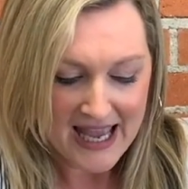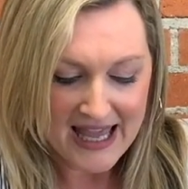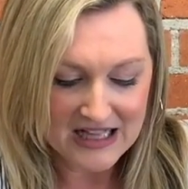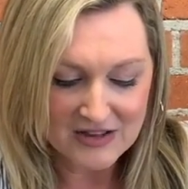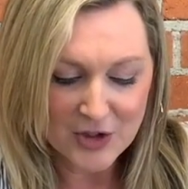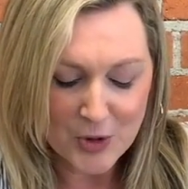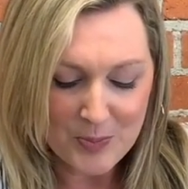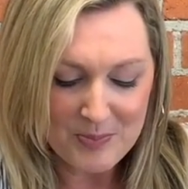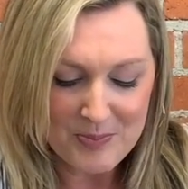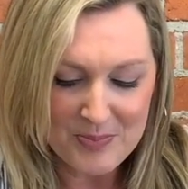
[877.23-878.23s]
And a
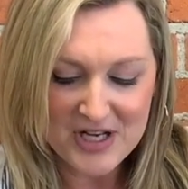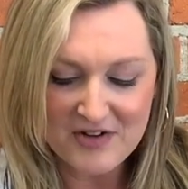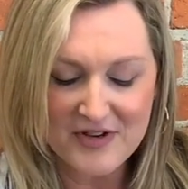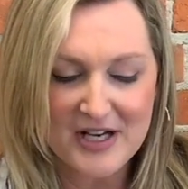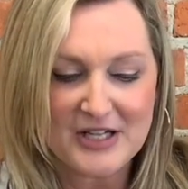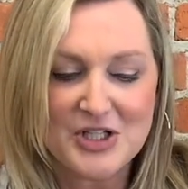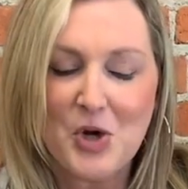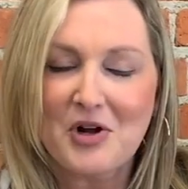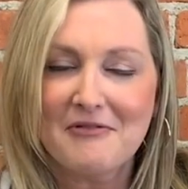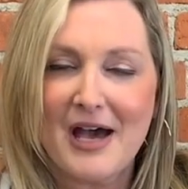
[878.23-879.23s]
little bit of a
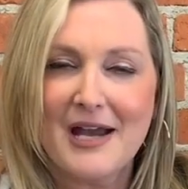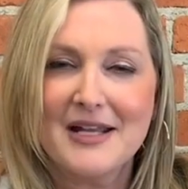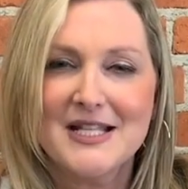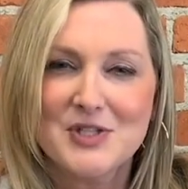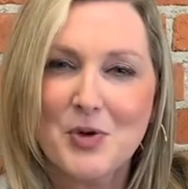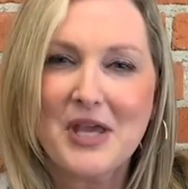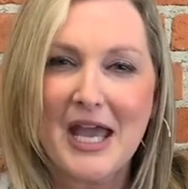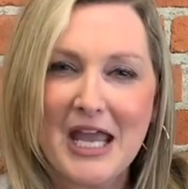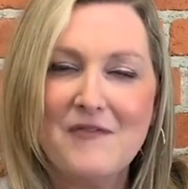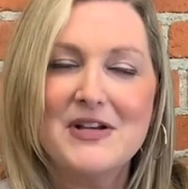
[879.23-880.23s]
note on that, it's
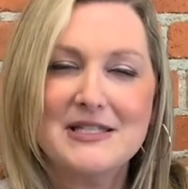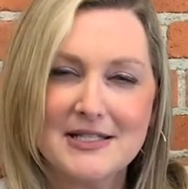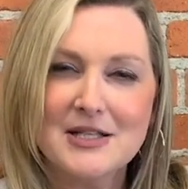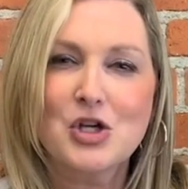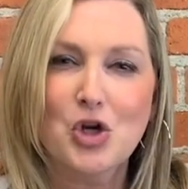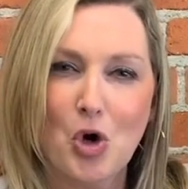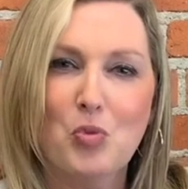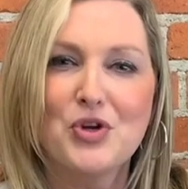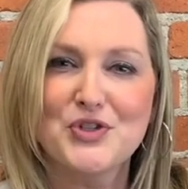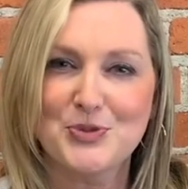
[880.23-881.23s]
okay if it doesn't go
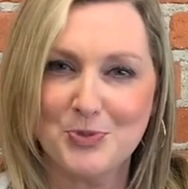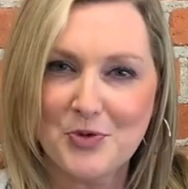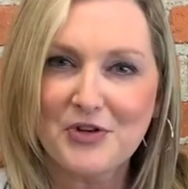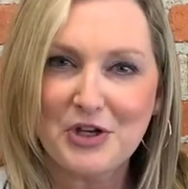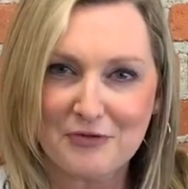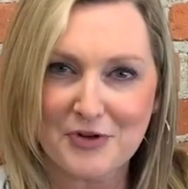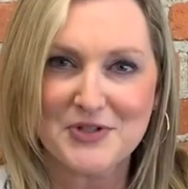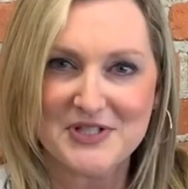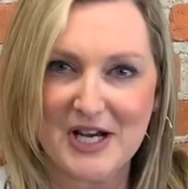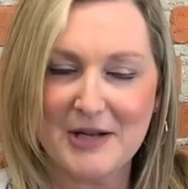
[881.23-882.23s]
real smoothly your
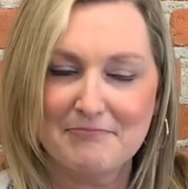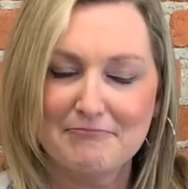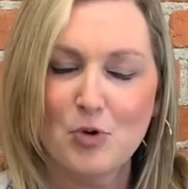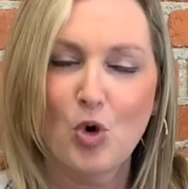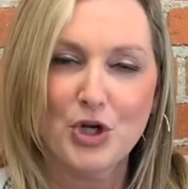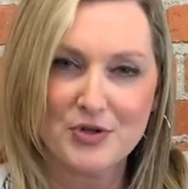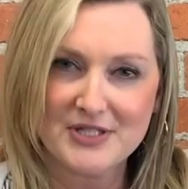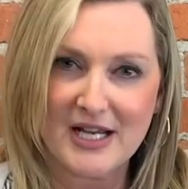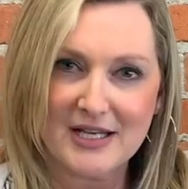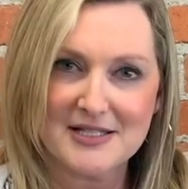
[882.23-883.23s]
first time or your
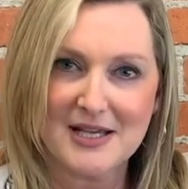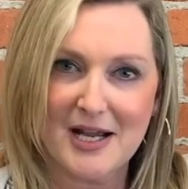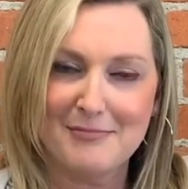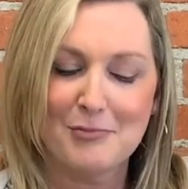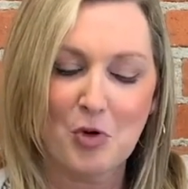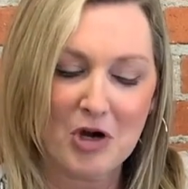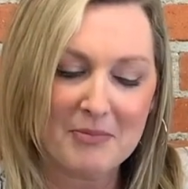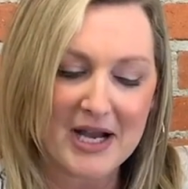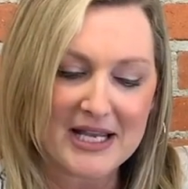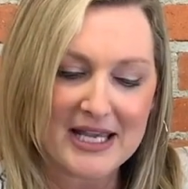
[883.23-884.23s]
second time, or
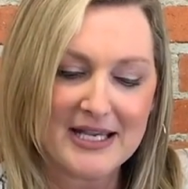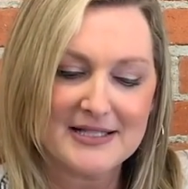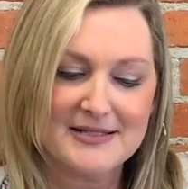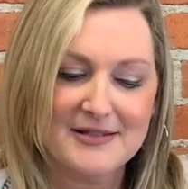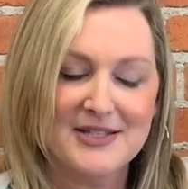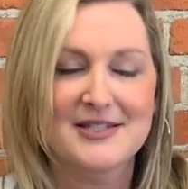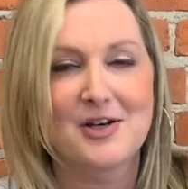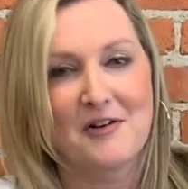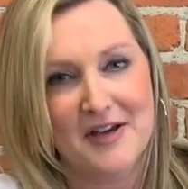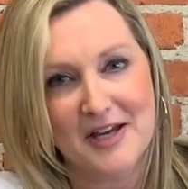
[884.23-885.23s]
in my case, you
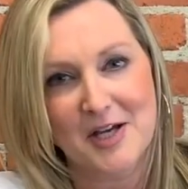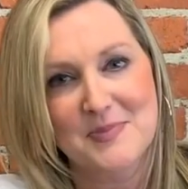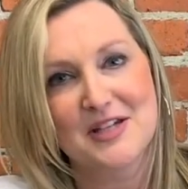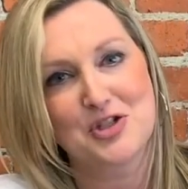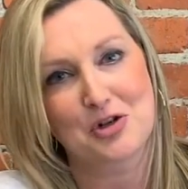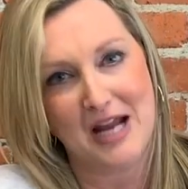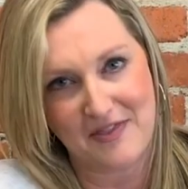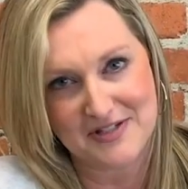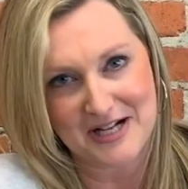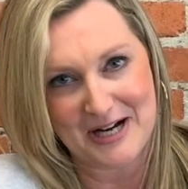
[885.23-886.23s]
still have hiccups at your
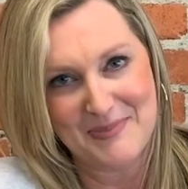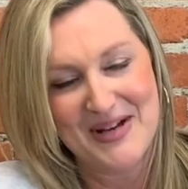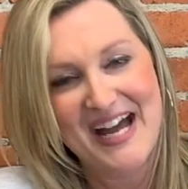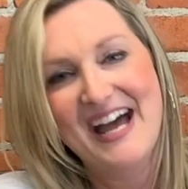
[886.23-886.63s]
8th time.